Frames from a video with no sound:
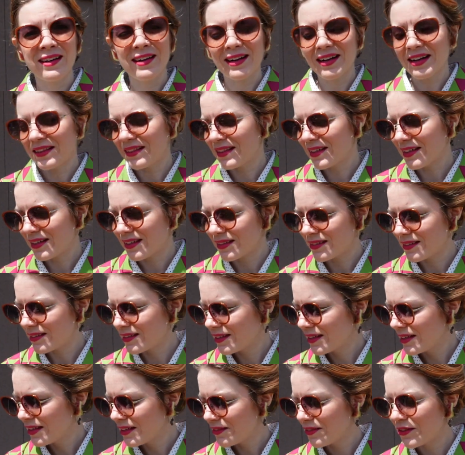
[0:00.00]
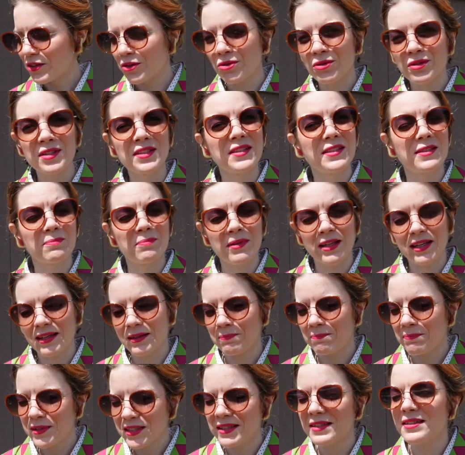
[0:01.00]
and then they're gonna
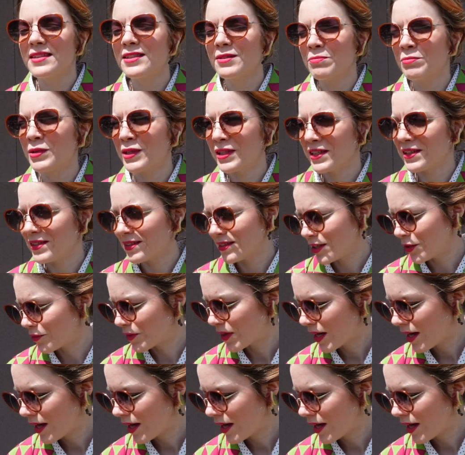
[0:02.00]
be displayed in our